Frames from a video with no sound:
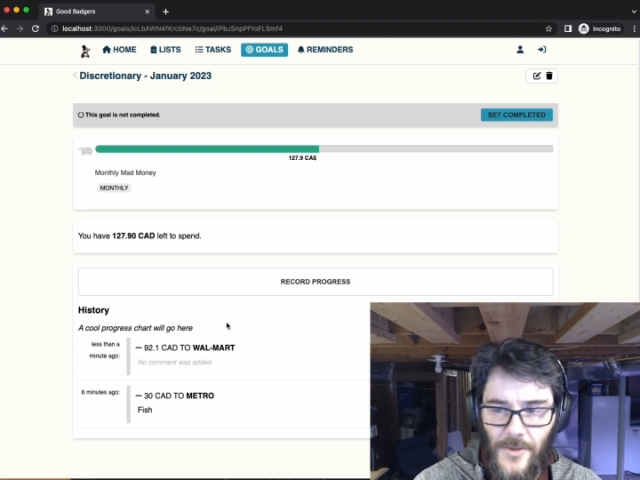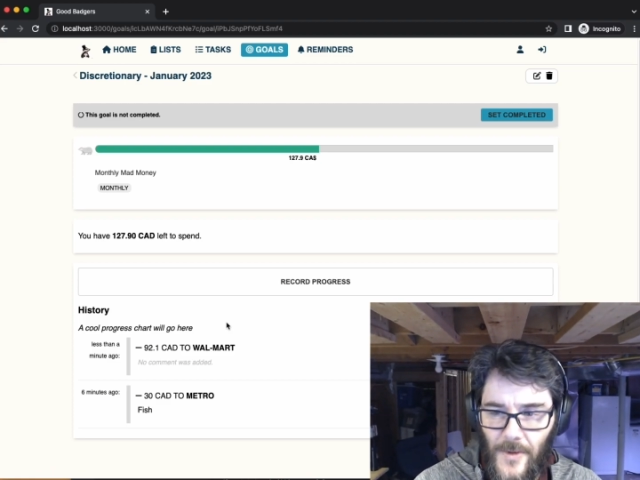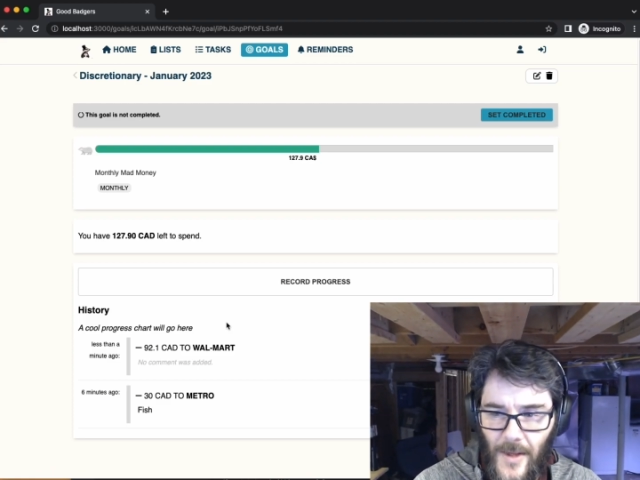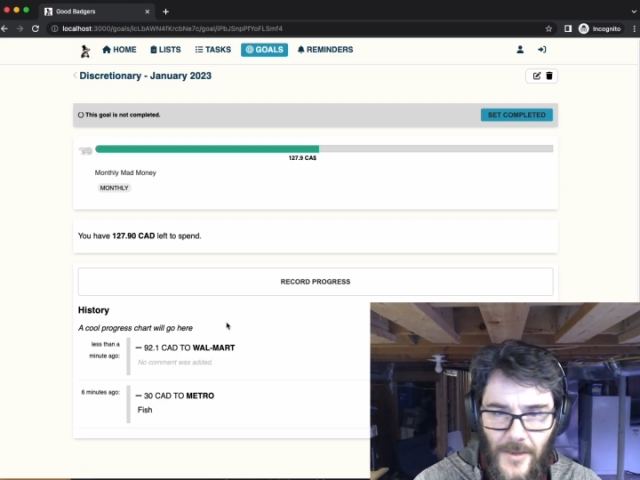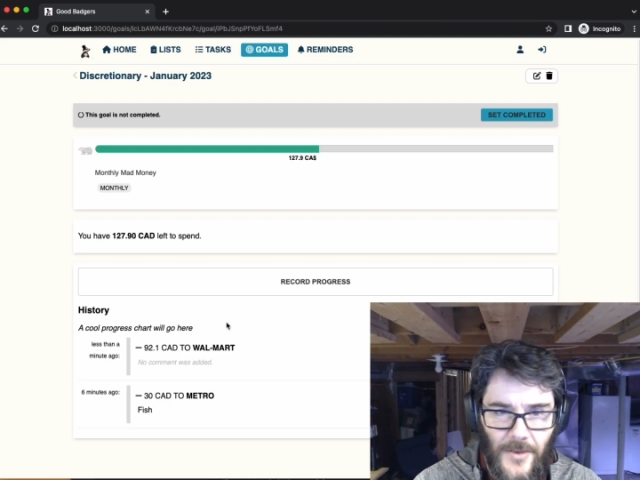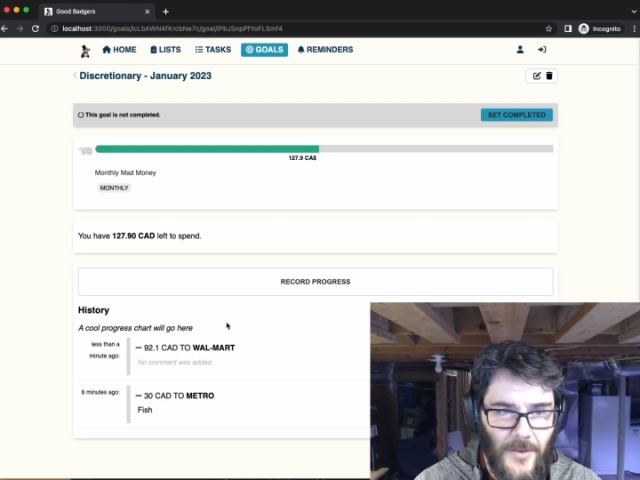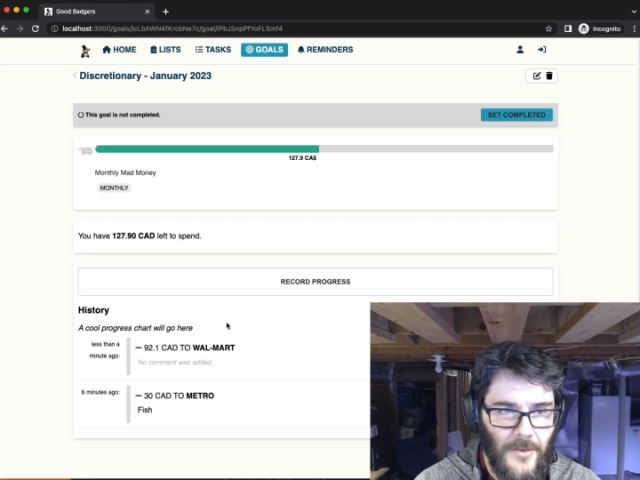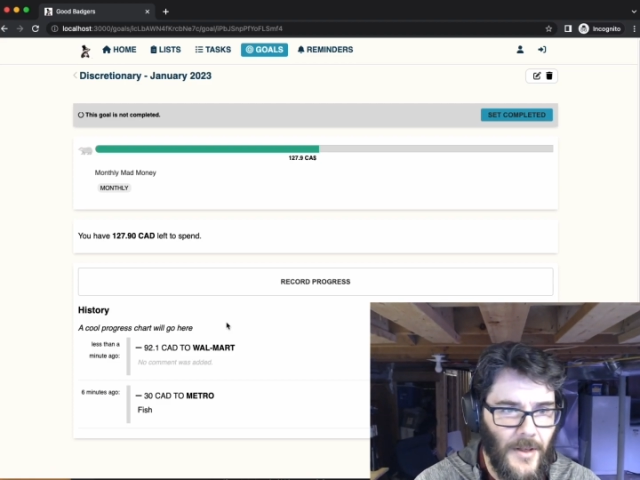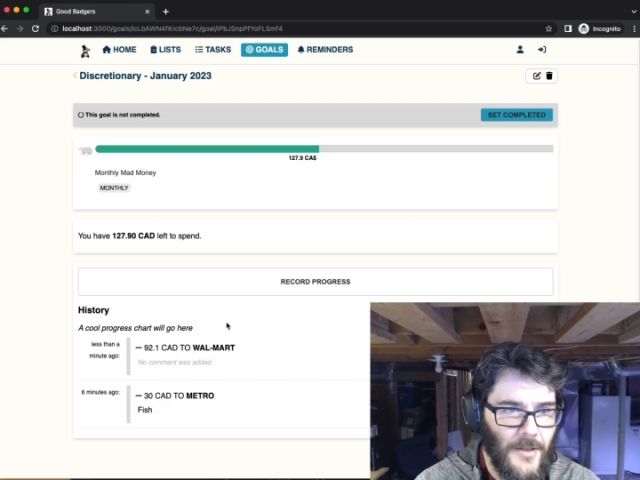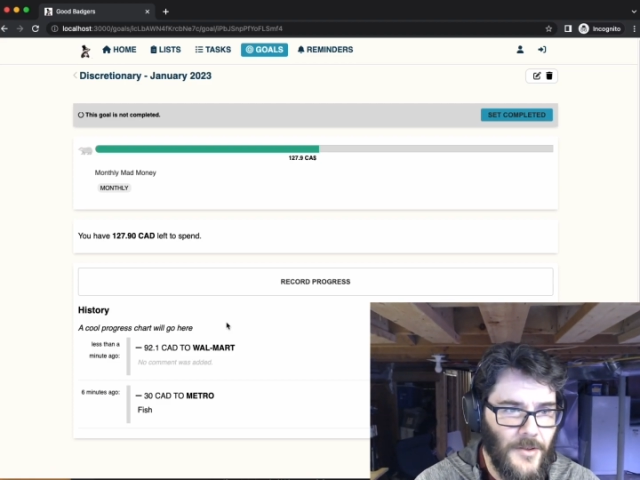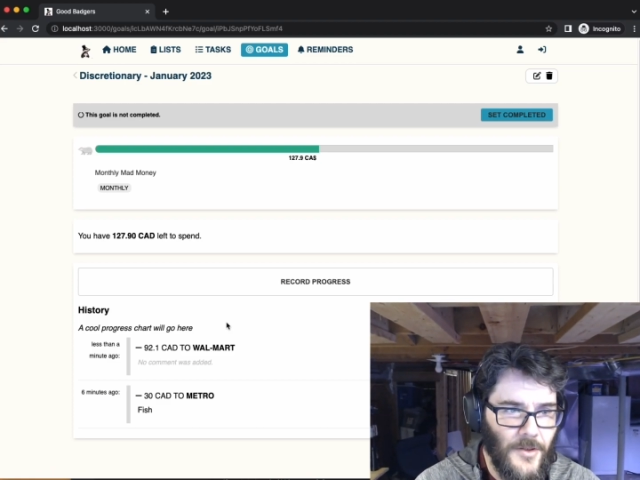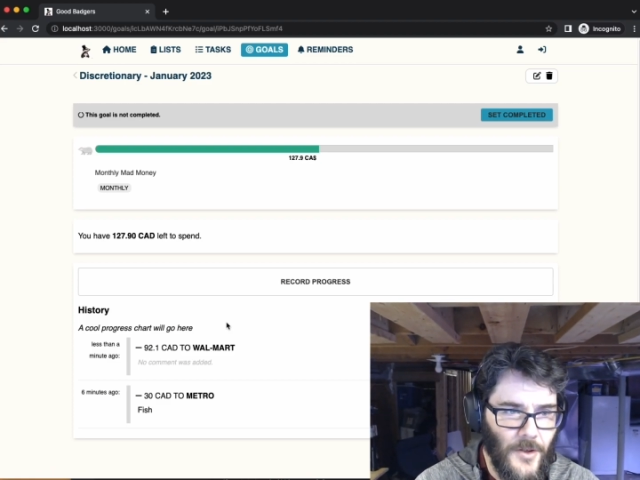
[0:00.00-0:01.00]
so that's
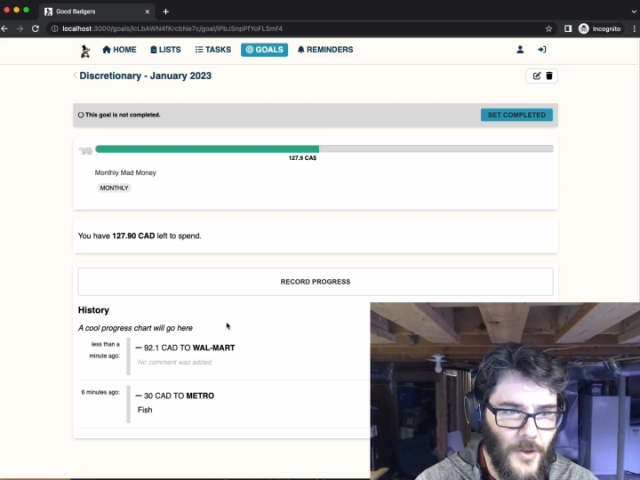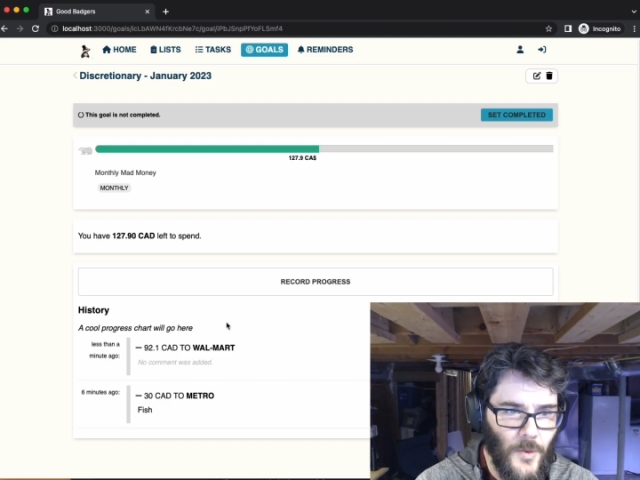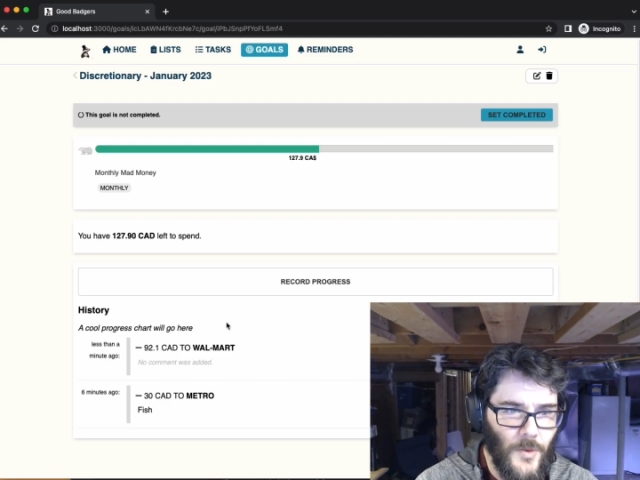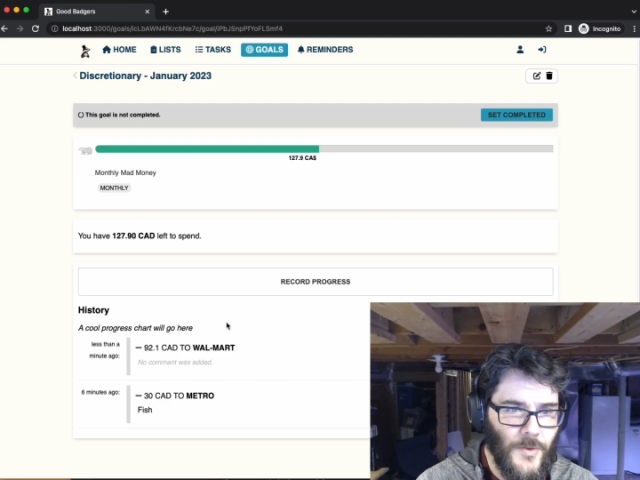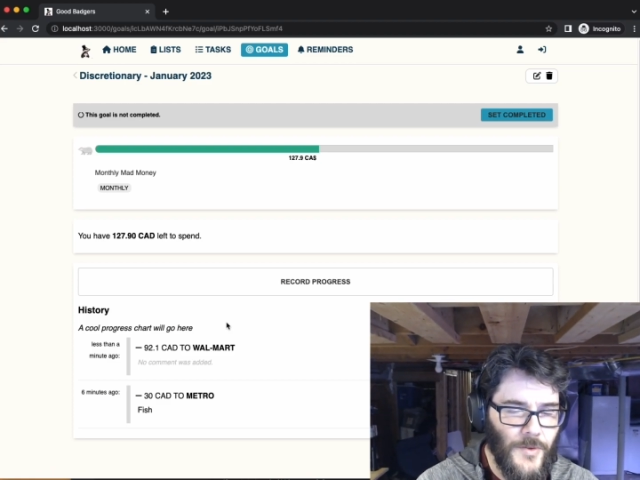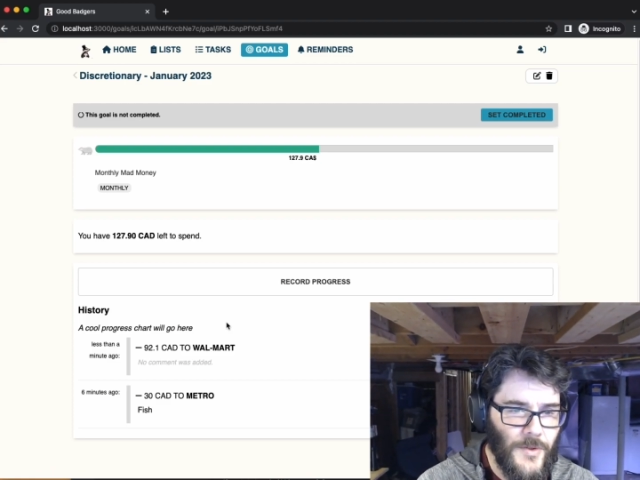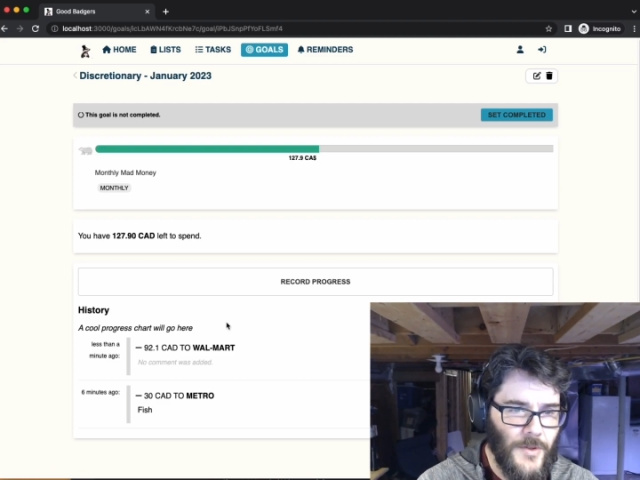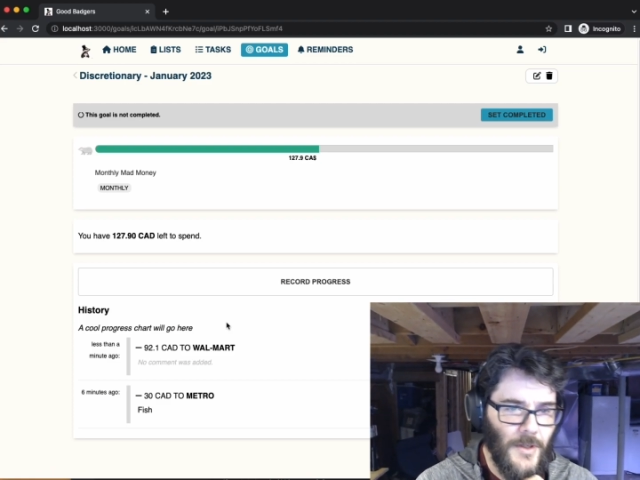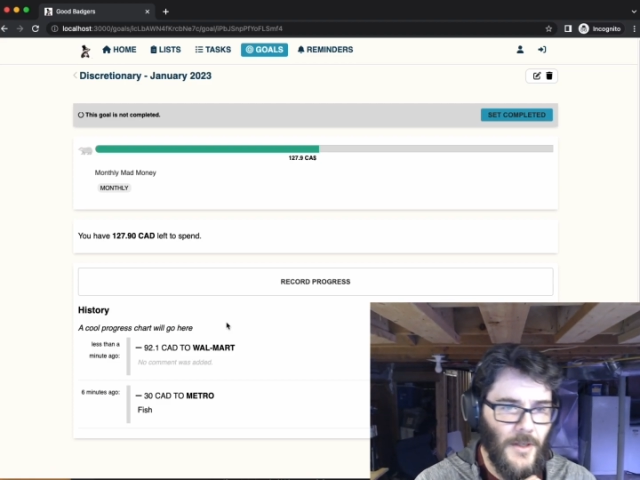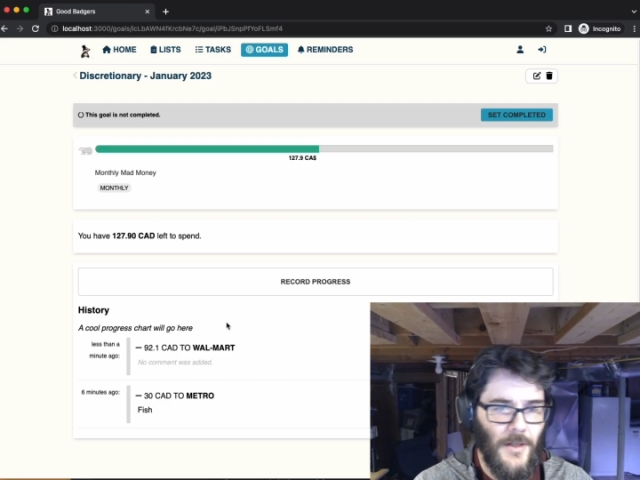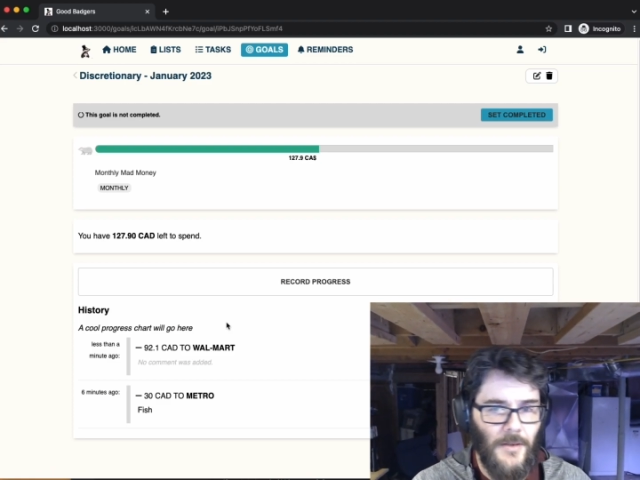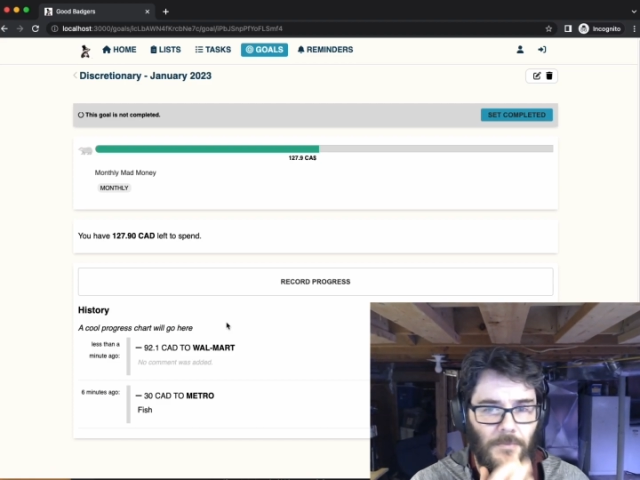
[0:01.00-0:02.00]
the goals.
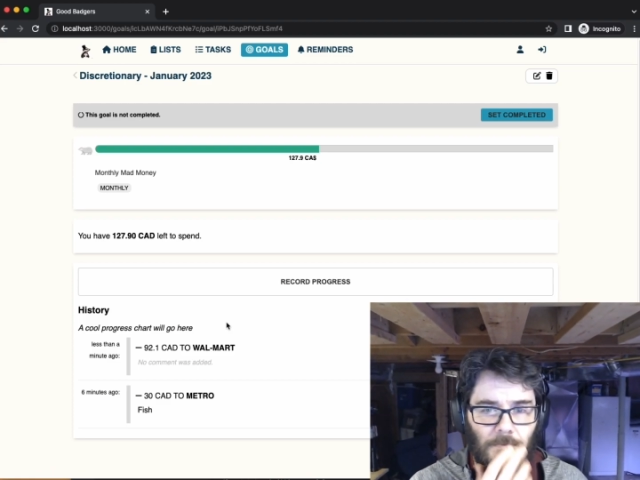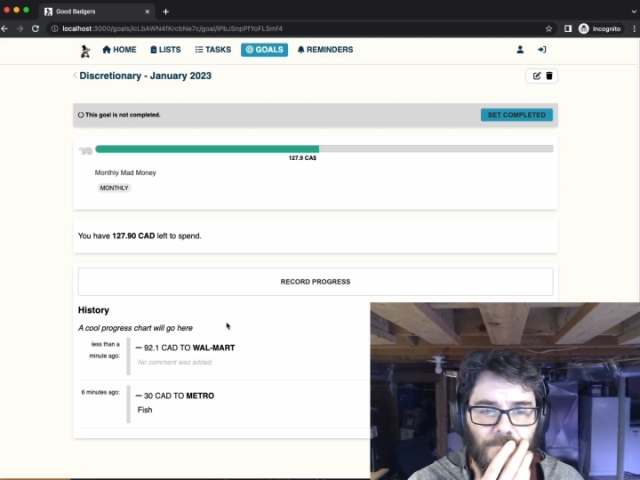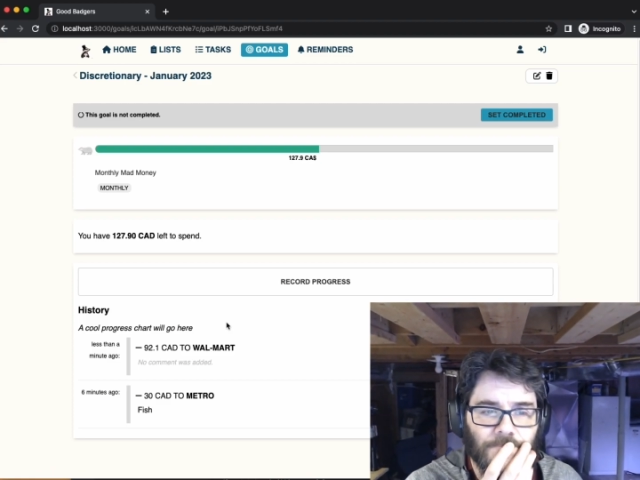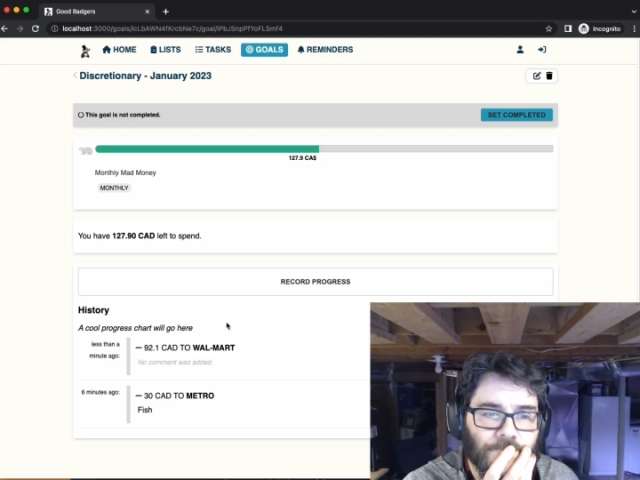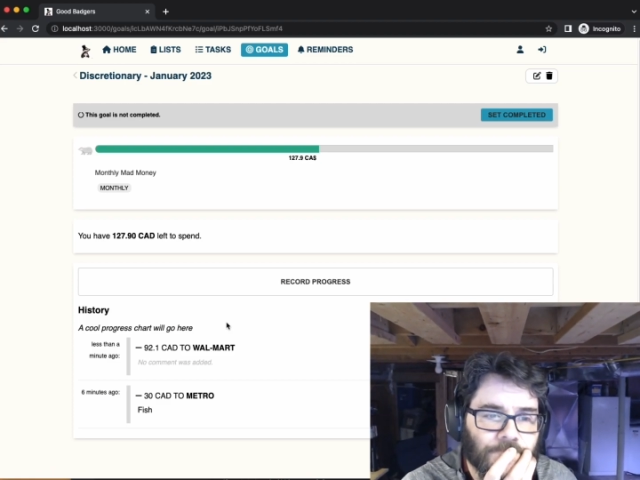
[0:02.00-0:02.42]
There's